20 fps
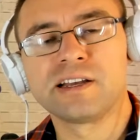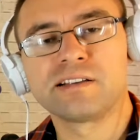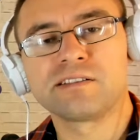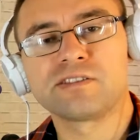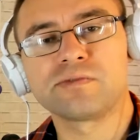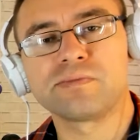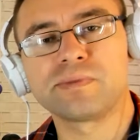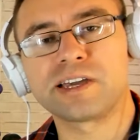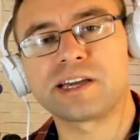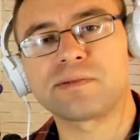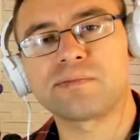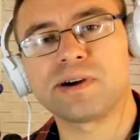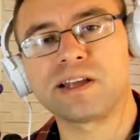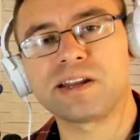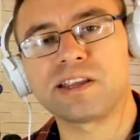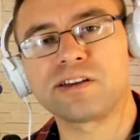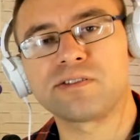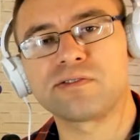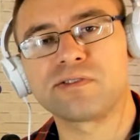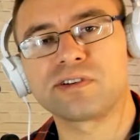to make
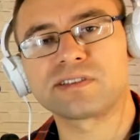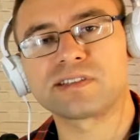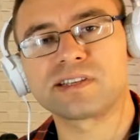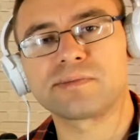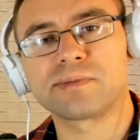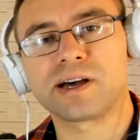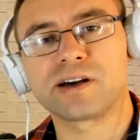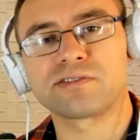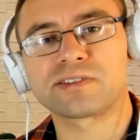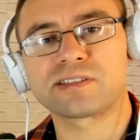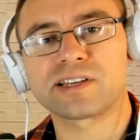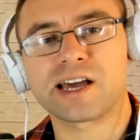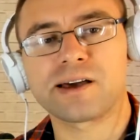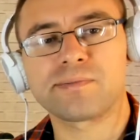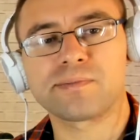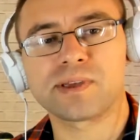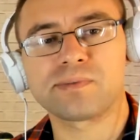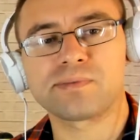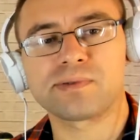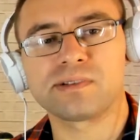money or somehow scam
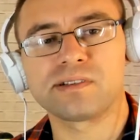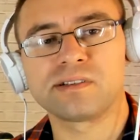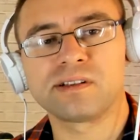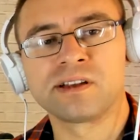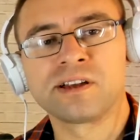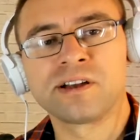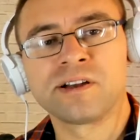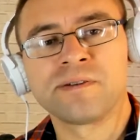people,